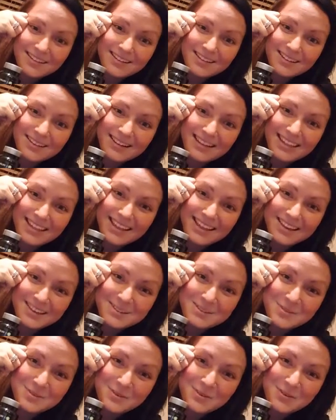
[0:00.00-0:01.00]
Anything
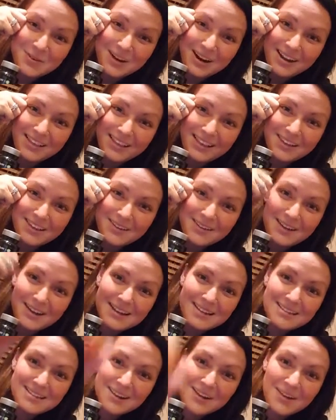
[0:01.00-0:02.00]
else before I let you
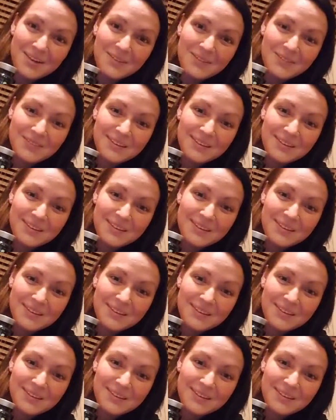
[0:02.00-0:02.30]
guys go?